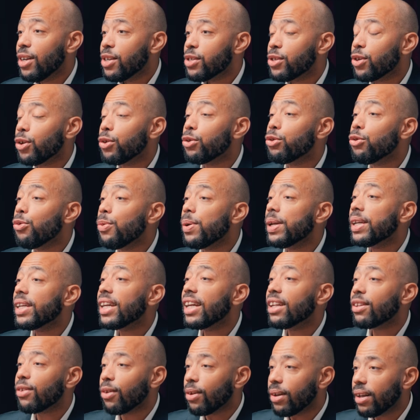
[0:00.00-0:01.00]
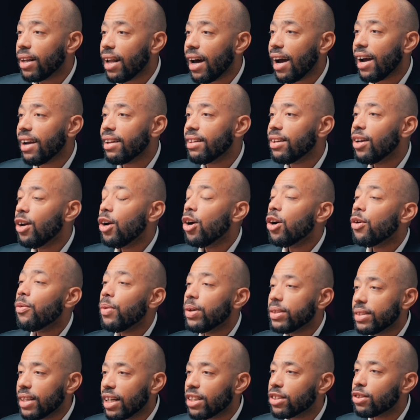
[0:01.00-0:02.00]
So doing it online
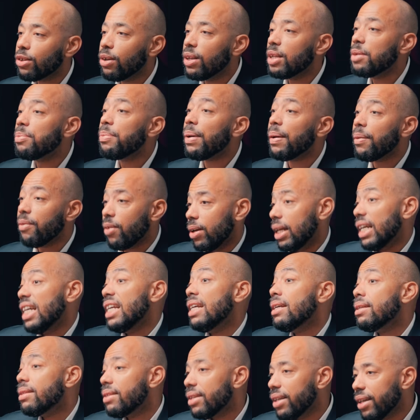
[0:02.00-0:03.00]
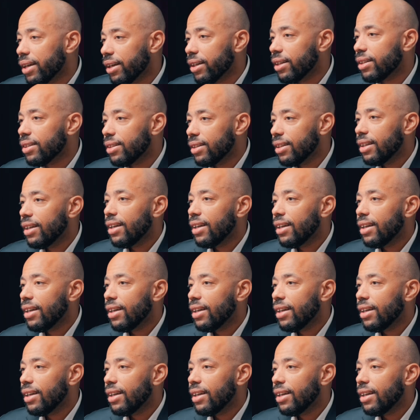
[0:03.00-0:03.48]
was actually easier